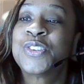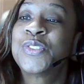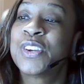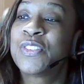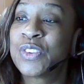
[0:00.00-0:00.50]

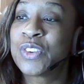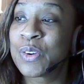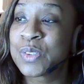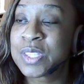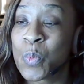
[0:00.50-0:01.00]
If you know
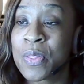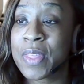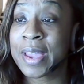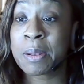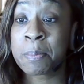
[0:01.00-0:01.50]
someone that
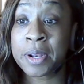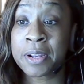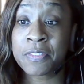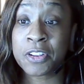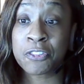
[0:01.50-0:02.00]
can benefit
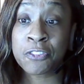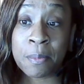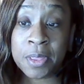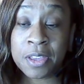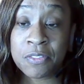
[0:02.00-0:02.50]
from the
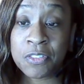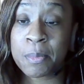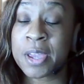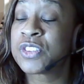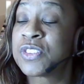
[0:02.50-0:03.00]

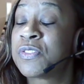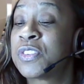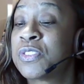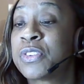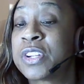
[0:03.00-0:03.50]
information, feel
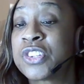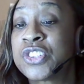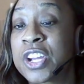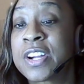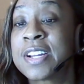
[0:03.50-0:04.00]
free to share
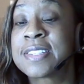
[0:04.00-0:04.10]
it,